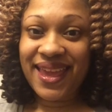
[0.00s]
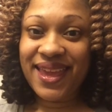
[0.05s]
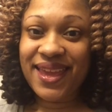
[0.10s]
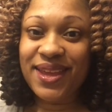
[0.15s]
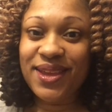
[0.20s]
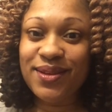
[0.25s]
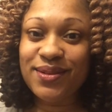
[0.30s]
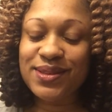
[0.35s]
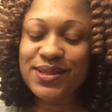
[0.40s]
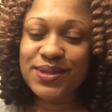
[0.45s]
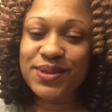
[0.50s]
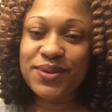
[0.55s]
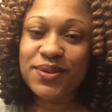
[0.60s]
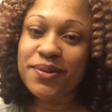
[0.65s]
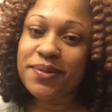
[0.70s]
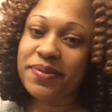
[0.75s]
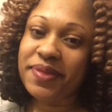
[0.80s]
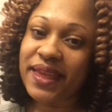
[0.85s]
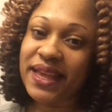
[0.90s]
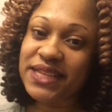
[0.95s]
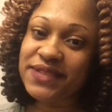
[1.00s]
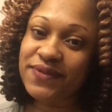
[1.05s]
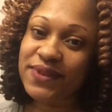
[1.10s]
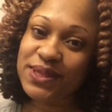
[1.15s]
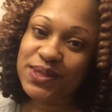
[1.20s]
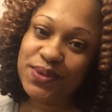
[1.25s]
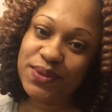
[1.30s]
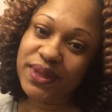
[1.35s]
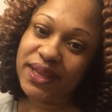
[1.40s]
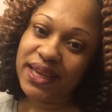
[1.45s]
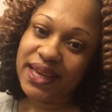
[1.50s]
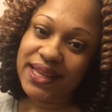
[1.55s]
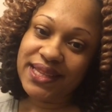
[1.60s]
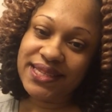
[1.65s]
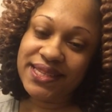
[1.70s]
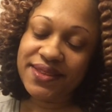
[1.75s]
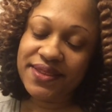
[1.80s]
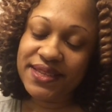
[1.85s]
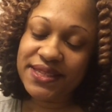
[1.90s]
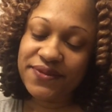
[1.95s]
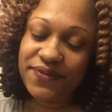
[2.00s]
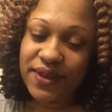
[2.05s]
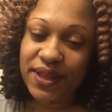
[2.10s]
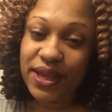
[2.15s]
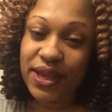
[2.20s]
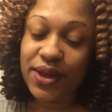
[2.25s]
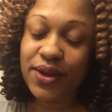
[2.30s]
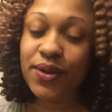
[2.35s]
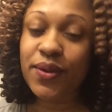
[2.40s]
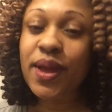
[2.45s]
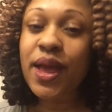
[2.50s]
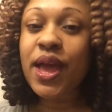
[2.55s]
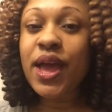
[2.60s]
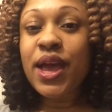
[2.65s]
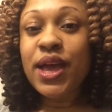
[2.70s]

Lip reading: Hey YouTube, thanks for tuning into this video.